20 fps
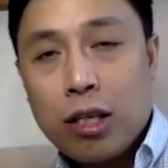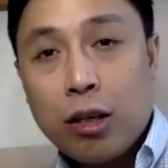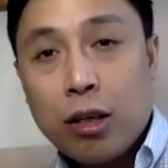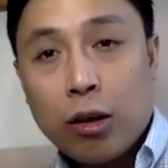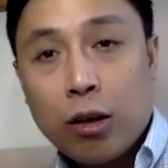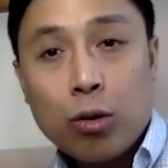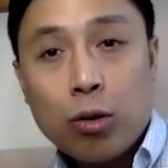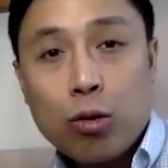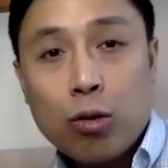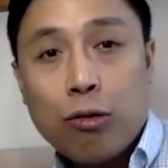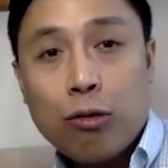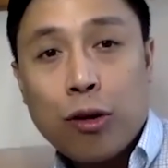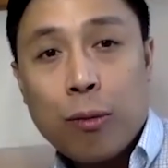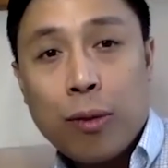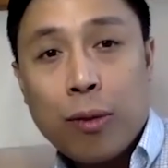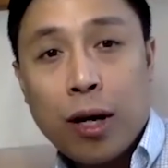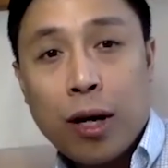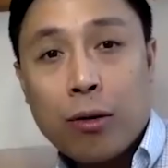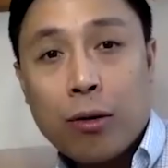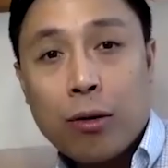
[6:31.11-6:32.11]
or two
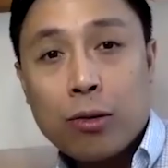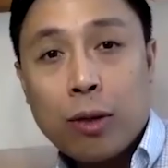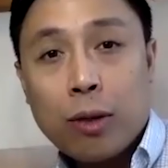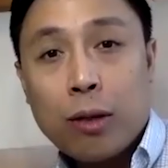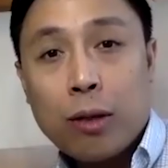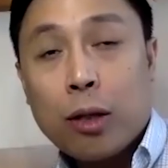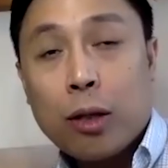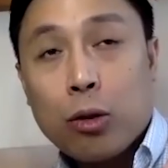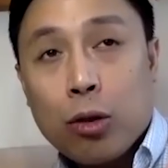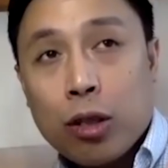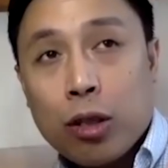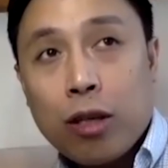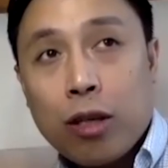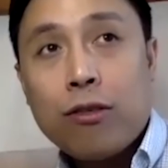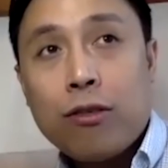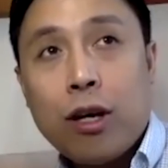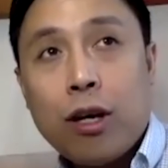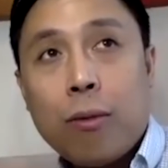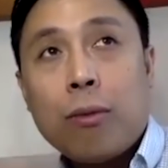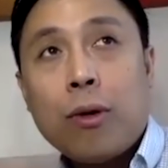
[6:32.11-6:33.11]
from now as well, that could
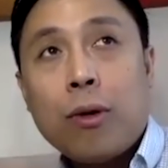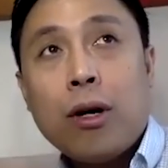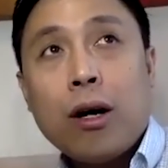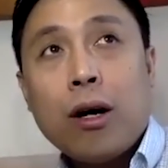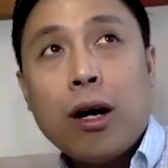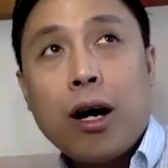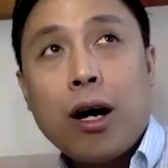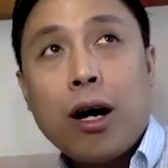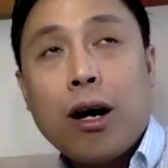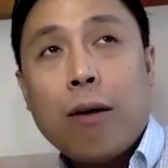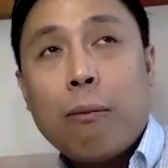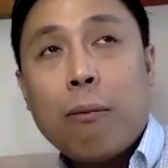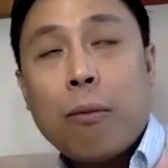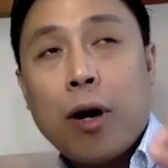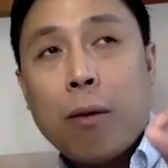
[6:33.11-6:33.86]
give them a